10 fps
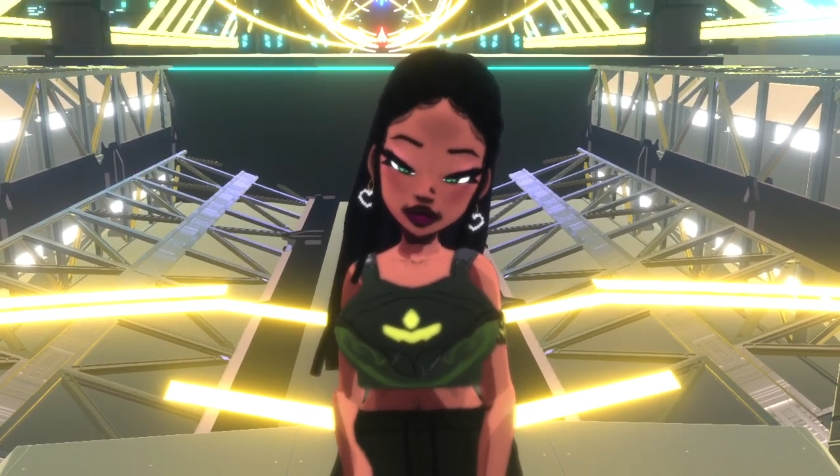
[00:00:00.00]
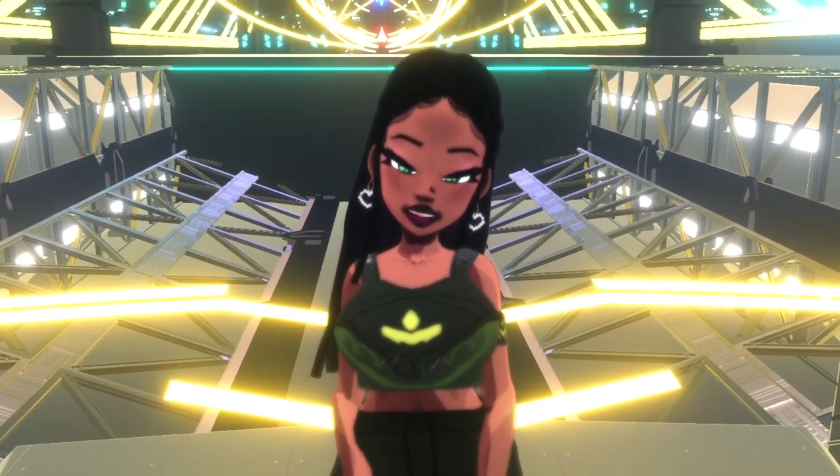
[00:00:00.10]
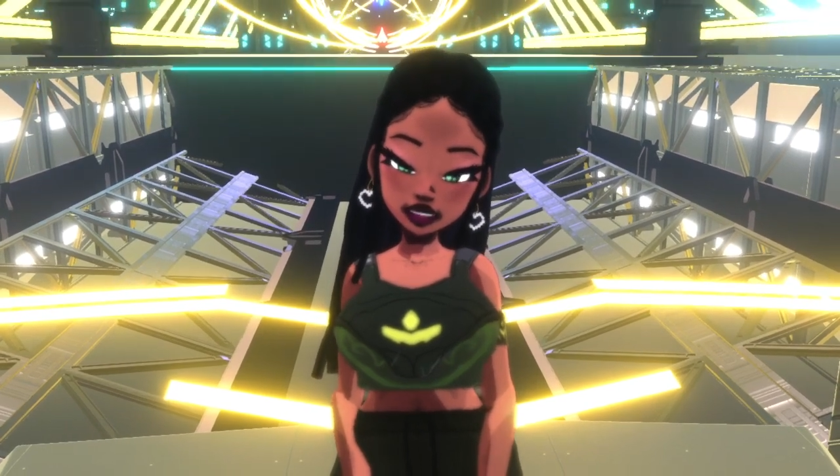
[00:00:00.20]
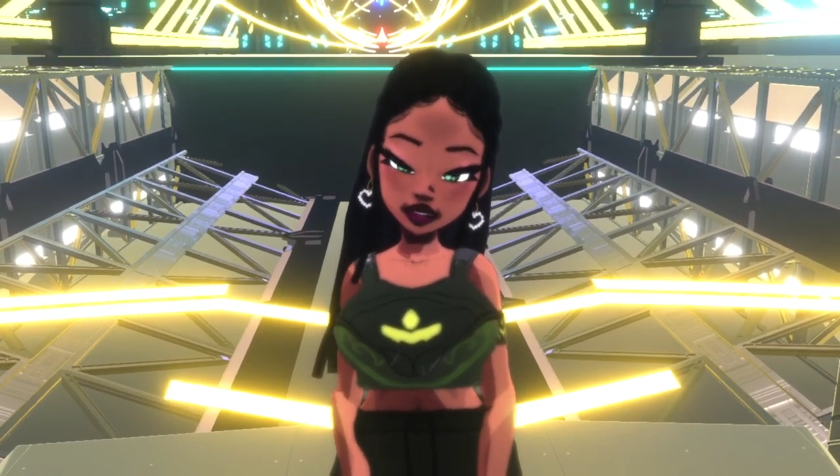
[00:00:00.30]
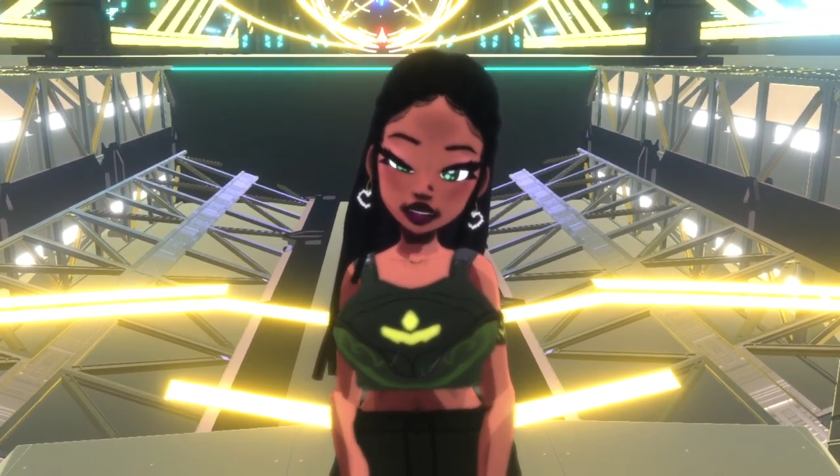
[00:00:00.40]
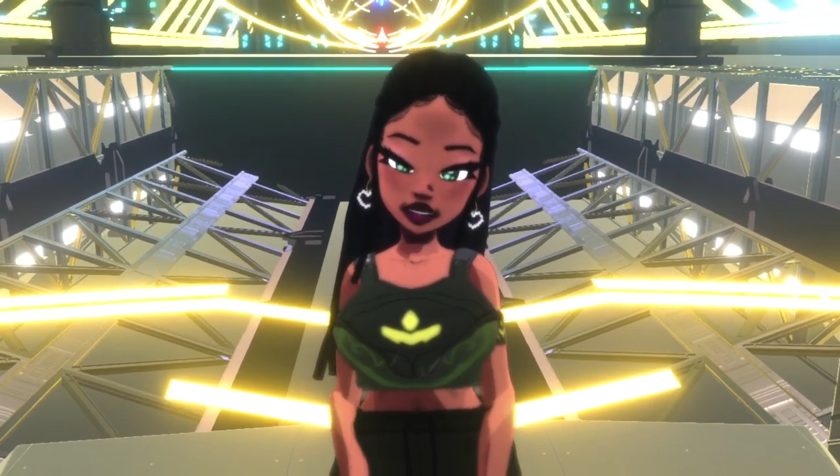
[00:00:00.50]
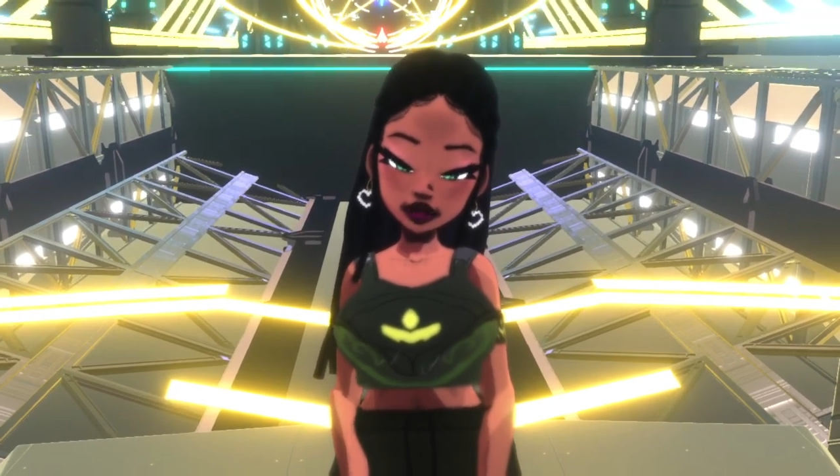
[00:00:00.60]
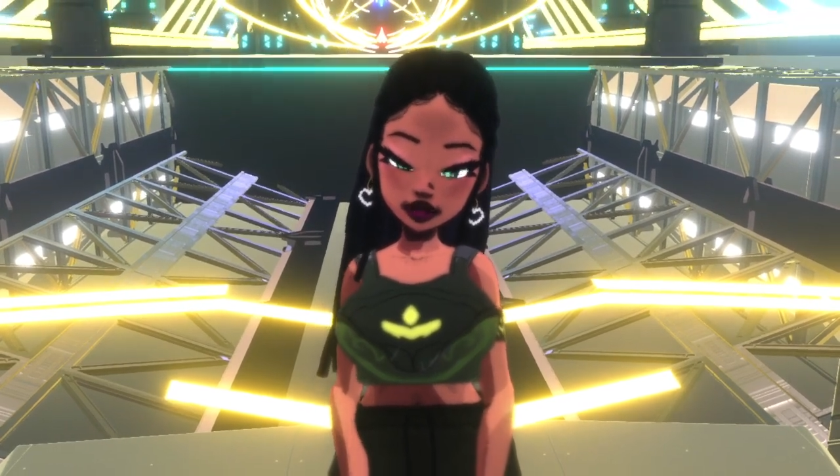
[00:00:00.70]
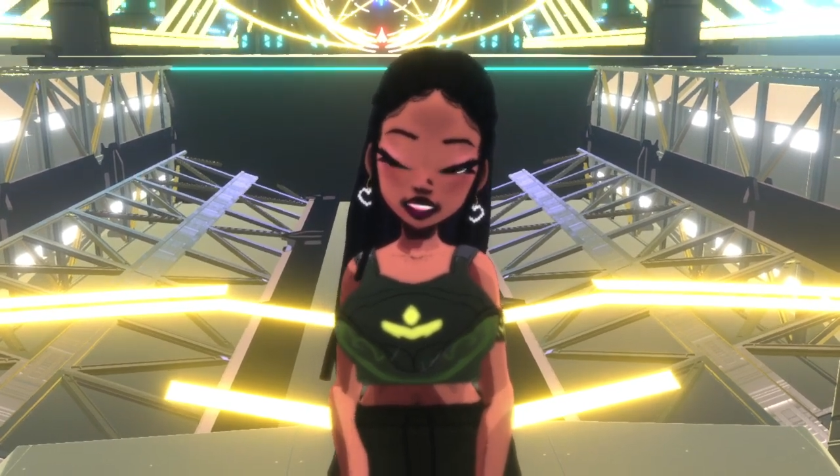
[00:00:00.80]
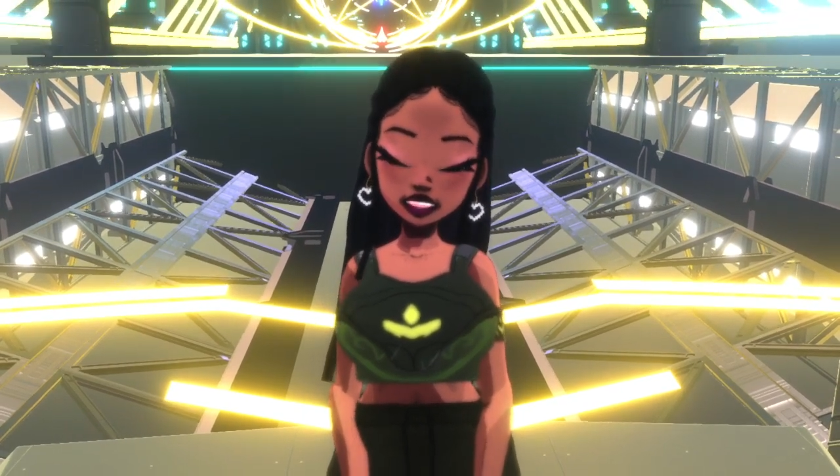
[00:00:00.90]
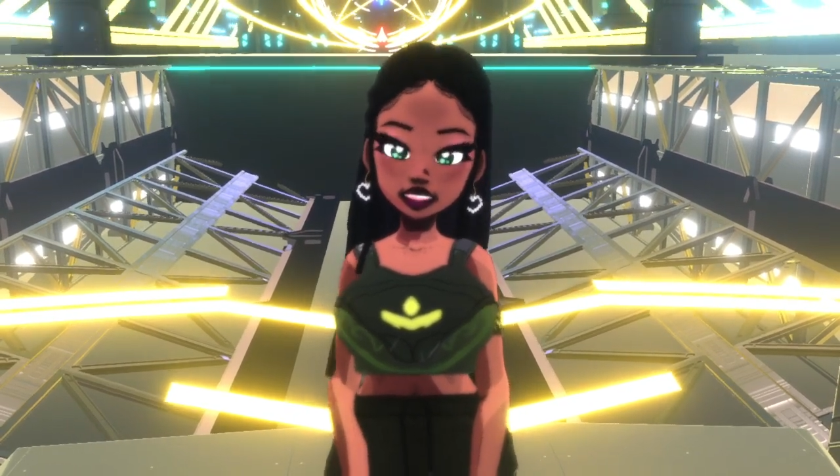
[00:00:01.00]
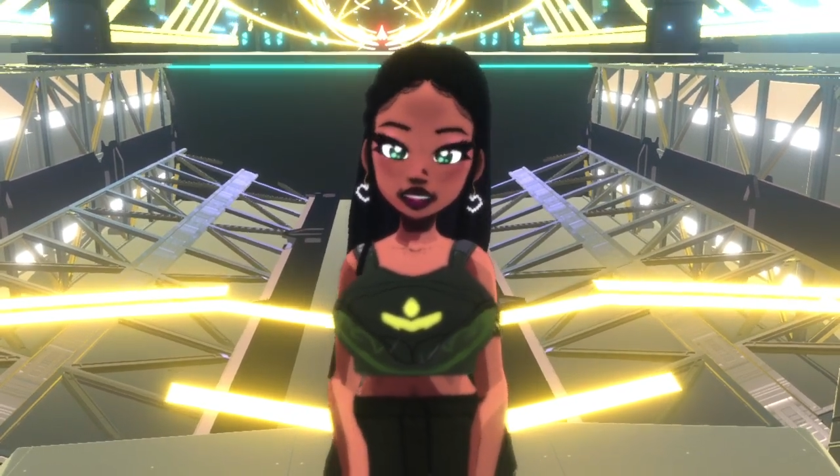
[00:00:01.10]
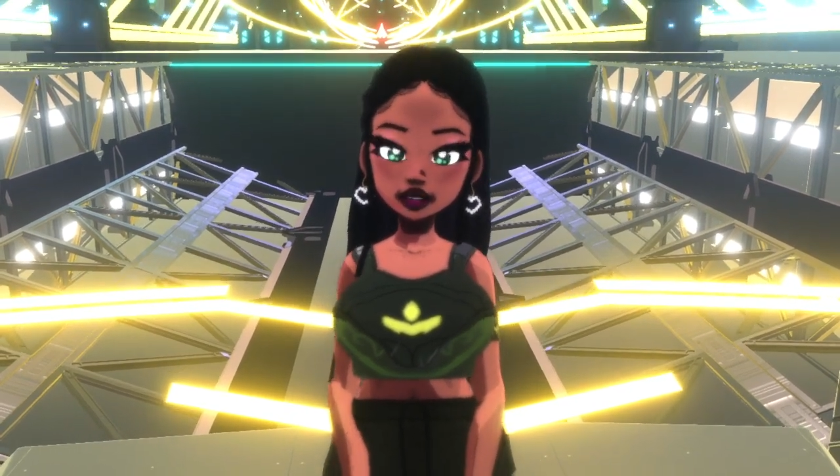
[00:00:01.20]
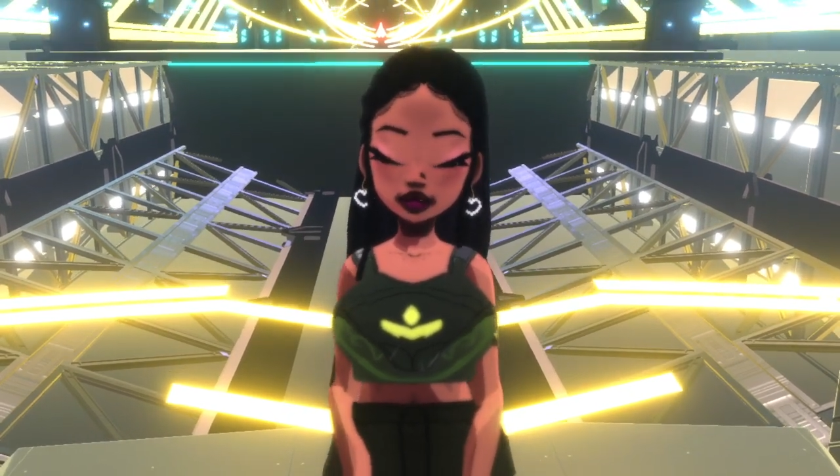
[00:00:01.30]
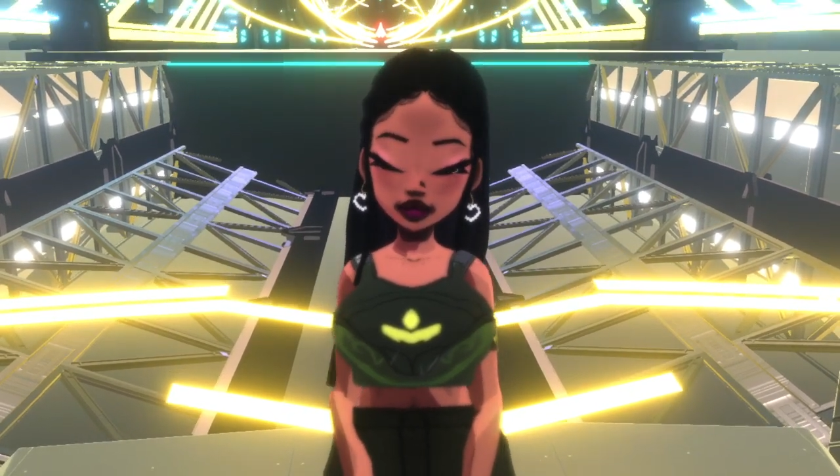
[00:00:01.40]
Erma
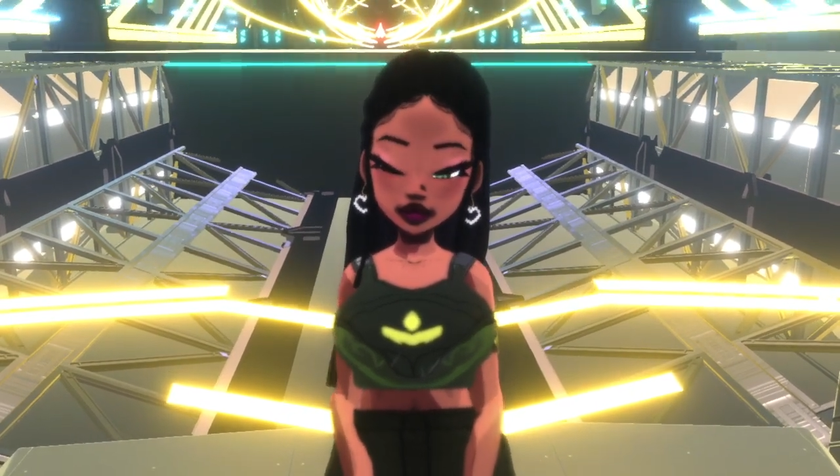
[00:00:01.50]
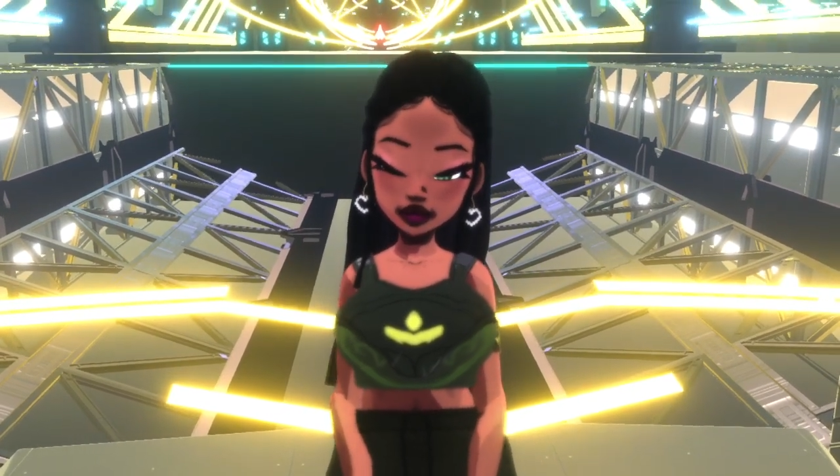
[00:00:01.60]
Bombeck.